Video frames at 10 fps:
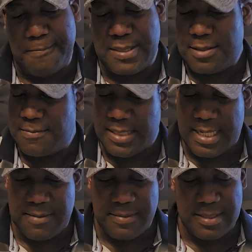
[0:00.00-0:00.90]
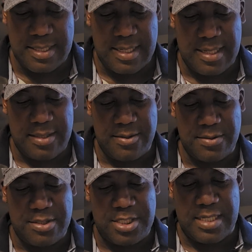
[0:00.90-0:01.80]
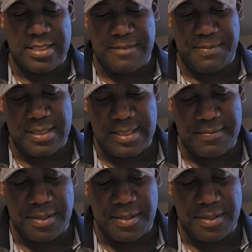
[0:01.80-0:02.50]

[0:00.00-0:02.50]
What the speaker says: Sometimes I use ChatGPT,